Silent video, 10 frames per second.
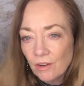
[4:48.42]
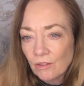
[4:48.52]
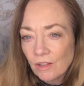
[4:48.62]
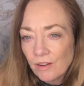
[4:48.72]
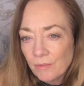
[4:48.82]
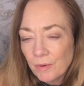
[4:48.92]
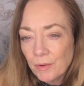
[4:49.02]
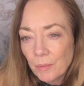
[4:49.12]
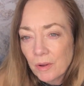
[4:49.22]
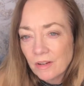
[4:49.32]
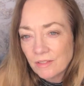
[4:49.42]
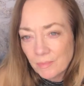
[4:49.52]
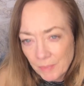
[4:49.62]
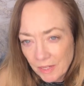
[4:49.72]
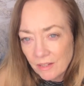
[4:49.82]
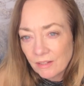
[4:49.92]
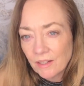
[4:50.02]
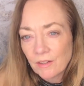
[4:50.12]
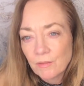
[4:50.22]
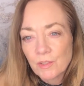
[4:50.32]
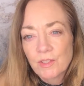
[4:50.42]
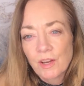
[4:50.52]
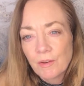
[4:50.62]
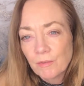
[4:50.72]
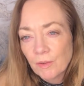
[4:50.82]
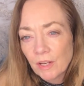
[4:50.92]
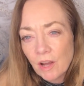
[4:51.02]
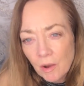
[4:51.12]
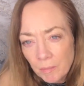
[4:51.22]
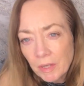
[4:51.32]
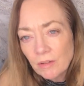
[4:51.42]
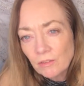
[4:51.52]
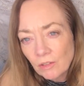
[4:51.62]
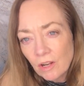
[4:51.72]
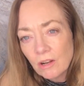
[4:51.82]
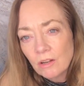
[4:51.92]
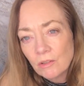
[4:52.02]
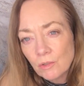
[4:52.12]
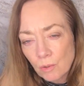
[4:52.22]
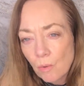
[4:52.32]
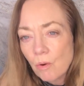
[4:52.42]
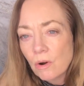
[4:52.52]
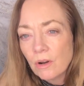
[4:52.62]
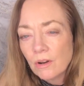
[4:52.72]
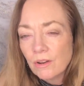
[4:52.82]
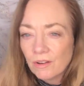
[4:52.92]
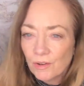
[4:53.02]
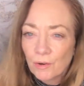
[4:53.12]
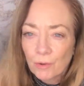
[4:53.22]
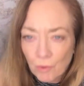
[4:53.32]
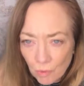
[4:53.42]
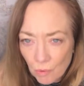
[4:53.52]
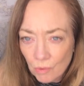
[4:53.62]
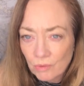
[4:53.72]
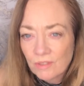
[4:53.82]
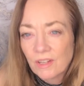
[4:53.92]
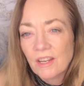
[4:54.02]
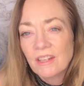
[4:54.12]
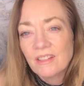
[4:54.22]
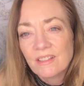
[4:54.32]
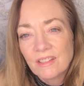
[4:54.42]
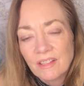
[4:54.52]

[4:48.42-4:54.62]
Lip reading: your life what you want it to be, like of just kind of like humming along toward your goals, and,